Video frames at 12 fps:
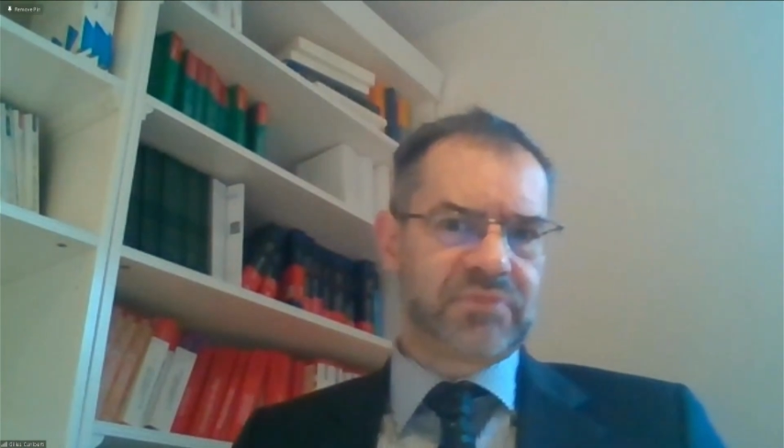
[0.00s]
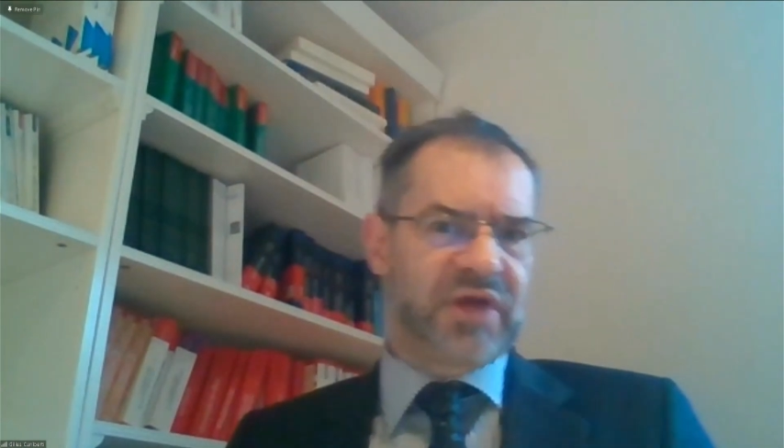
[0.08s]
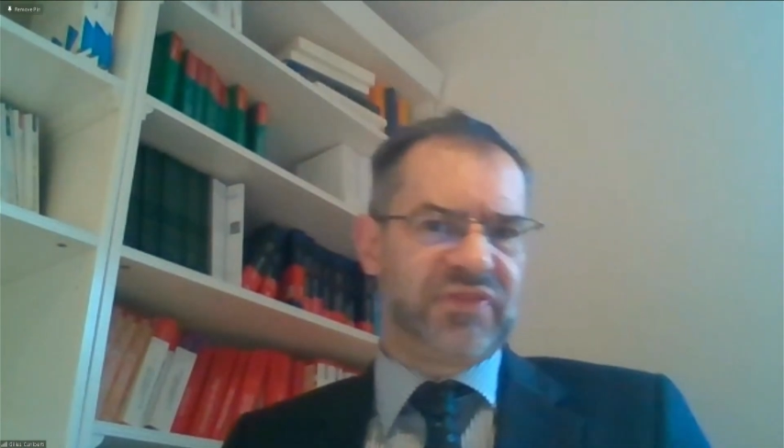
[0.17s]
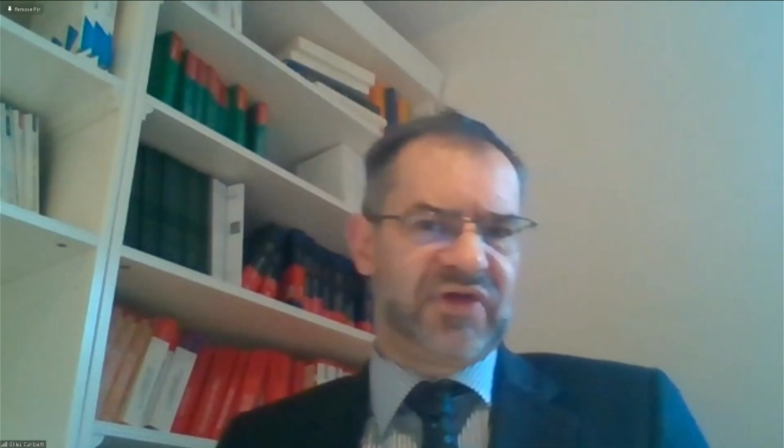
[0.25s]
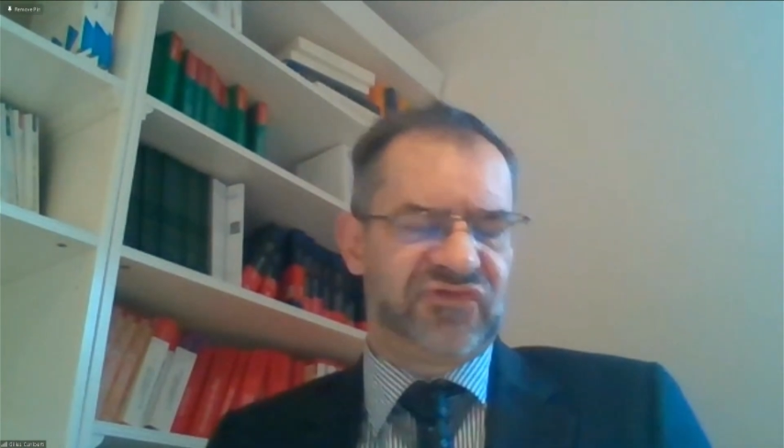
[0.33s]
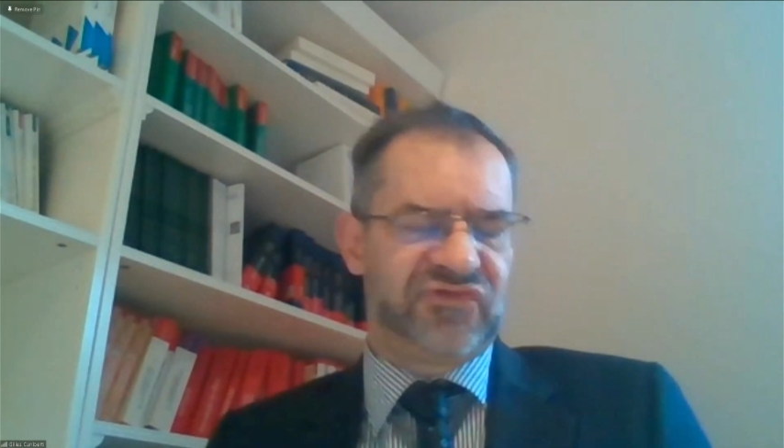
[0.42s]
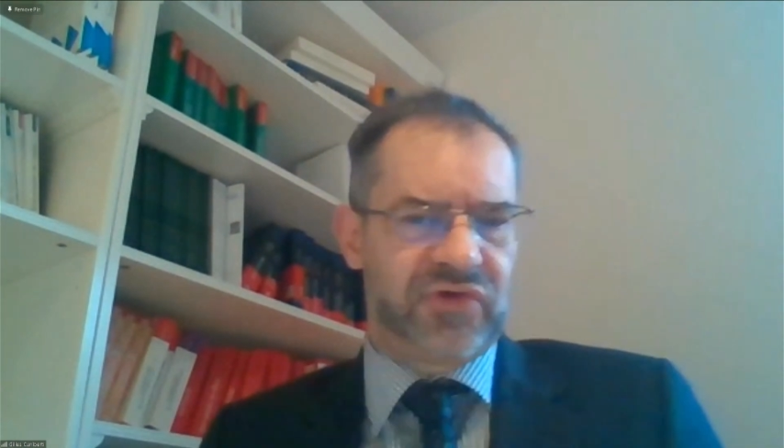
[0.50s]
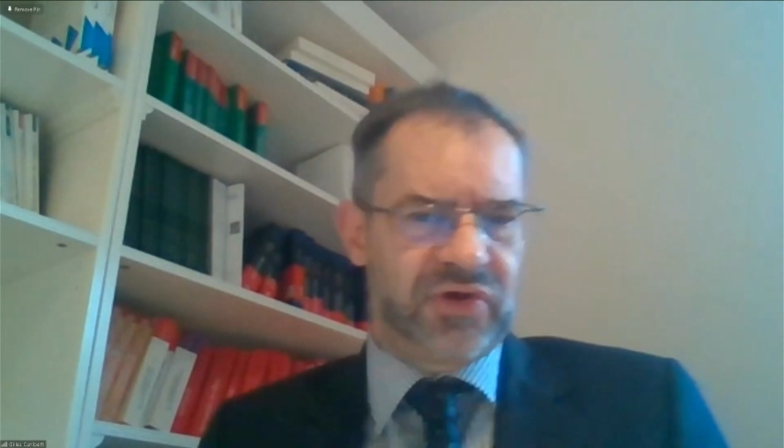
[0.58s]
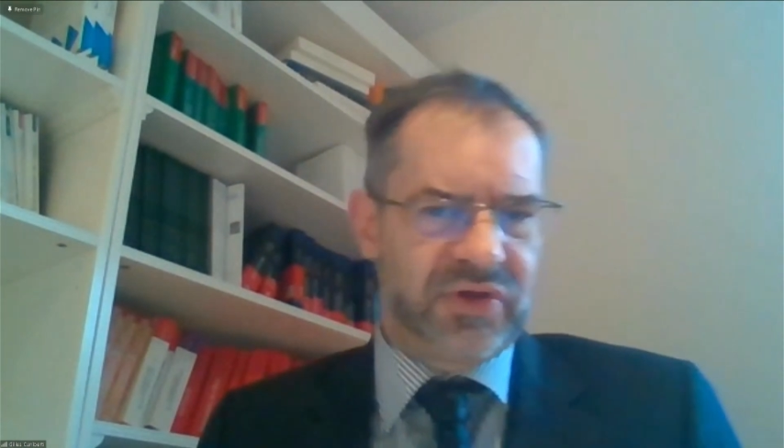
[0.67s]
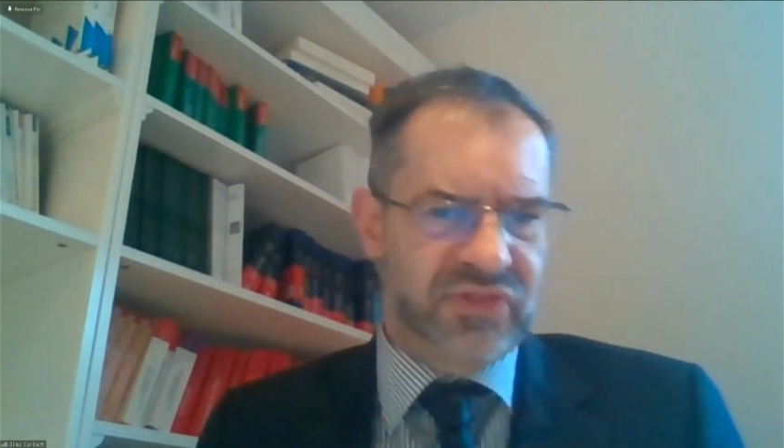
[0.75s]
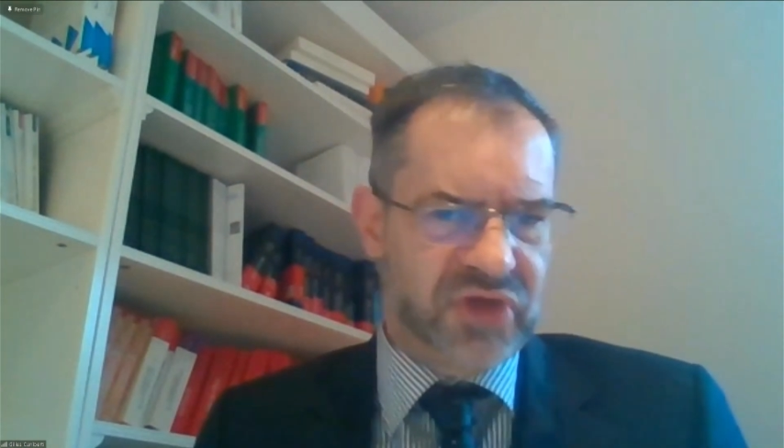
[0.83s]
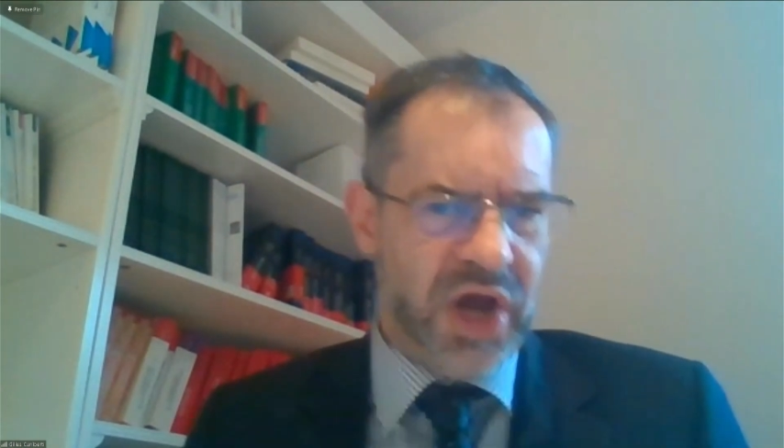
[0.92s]
and that's
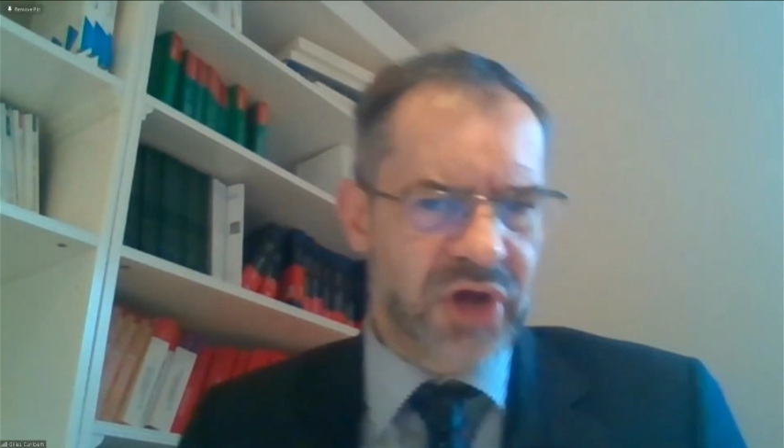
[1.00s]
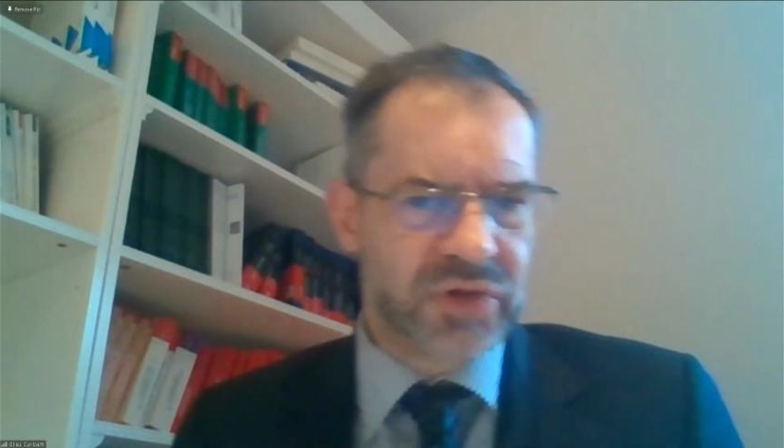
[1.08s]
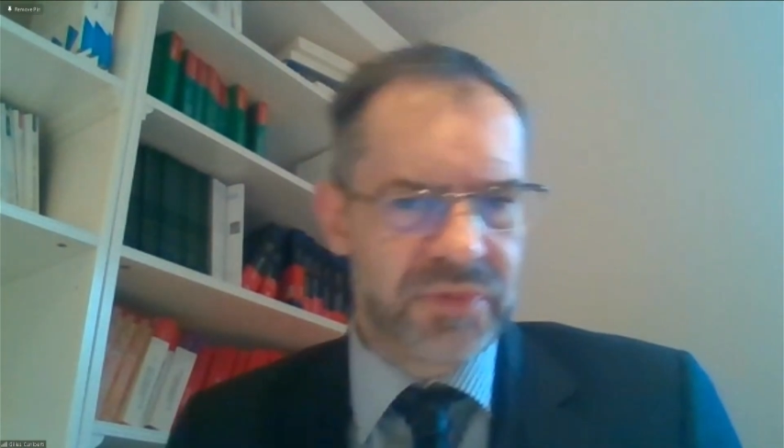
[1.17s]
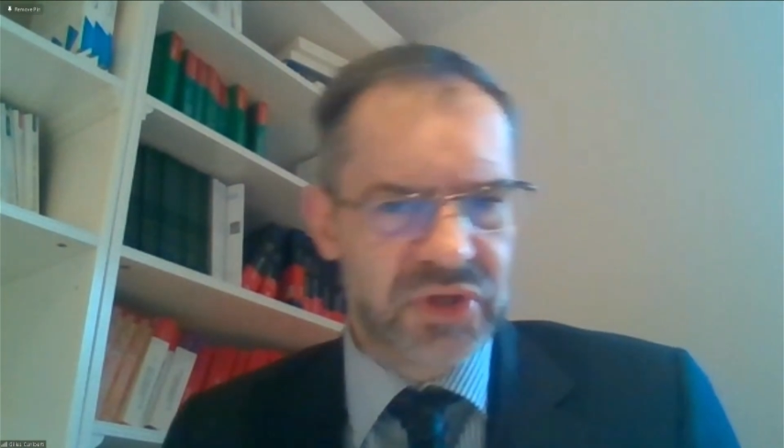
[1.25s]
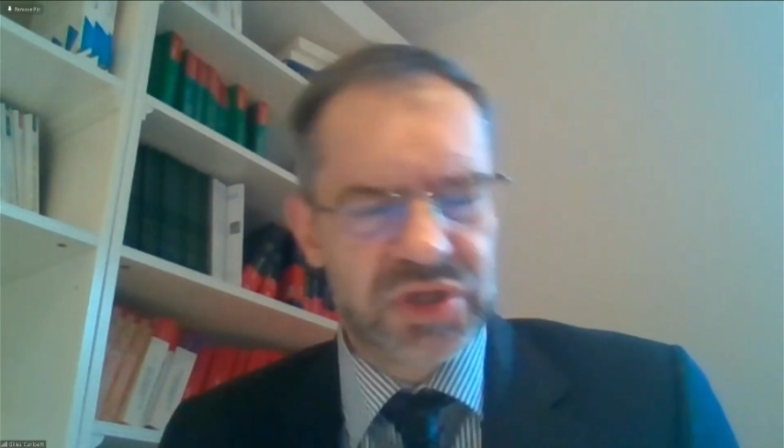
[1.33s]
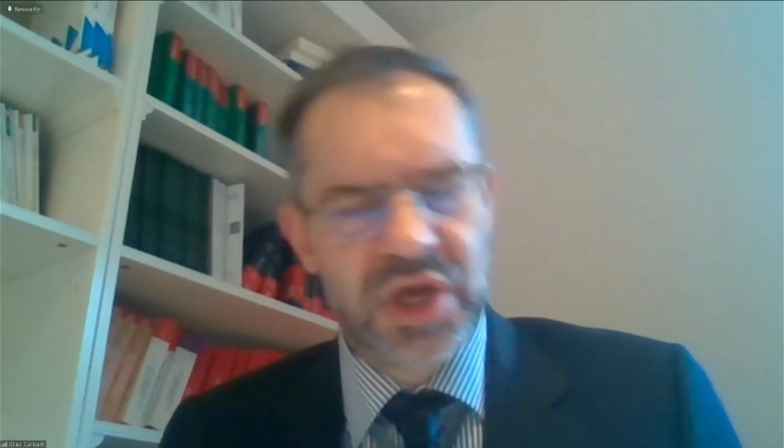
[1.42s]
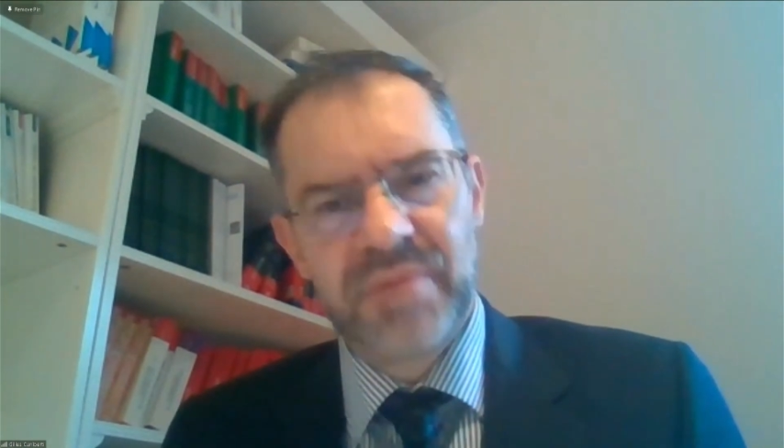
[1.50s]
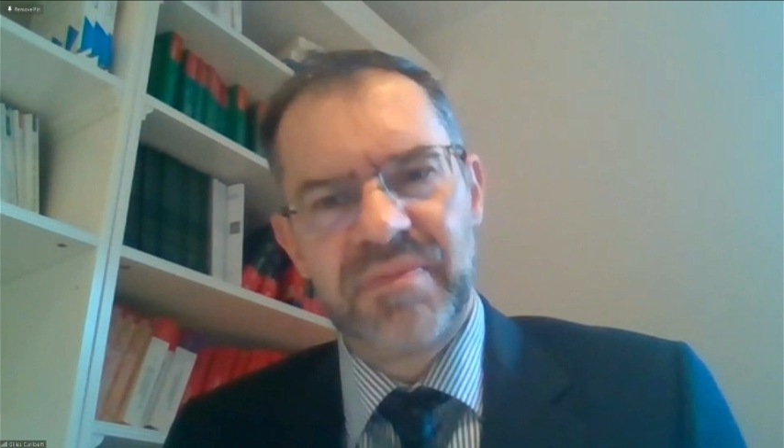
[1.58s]
the argument,